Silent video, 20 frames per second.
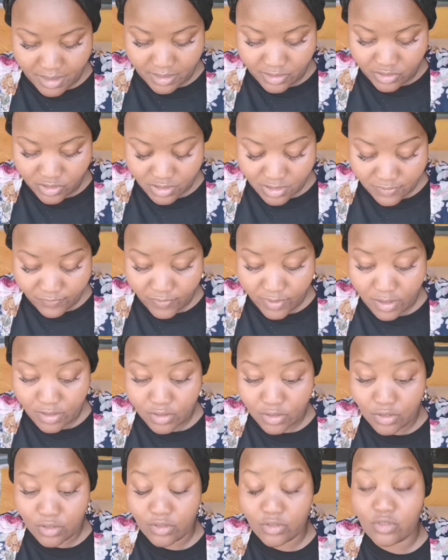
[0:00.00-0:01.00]
but it just
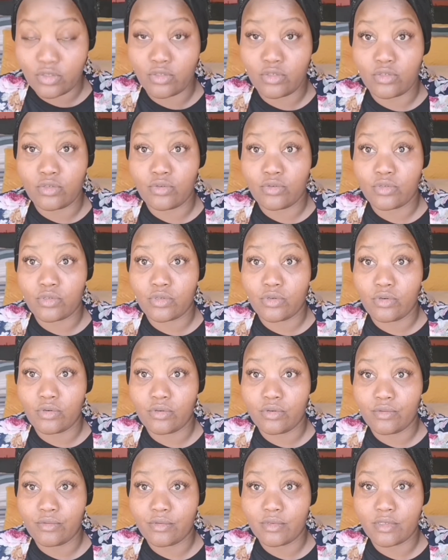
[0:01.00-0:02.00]
felt good to do
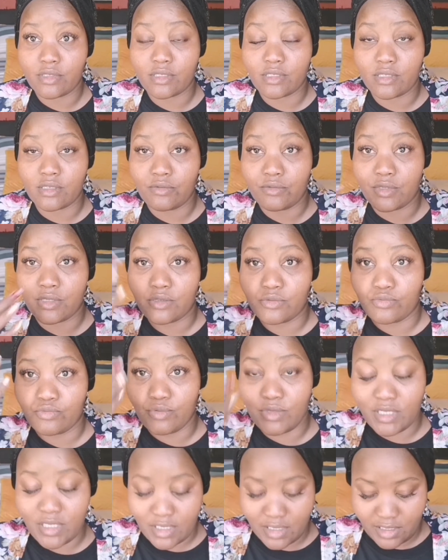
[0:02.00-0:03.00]
so because it was
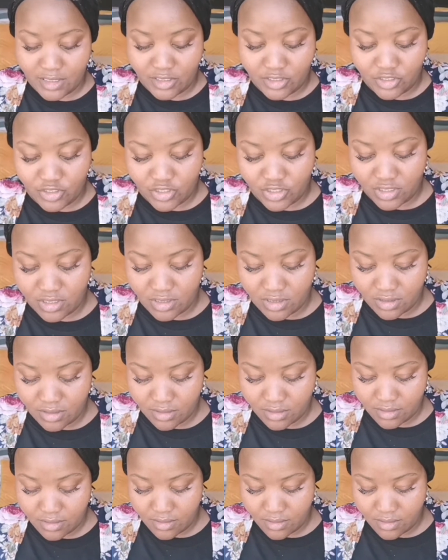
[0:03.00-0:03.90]
really itchy.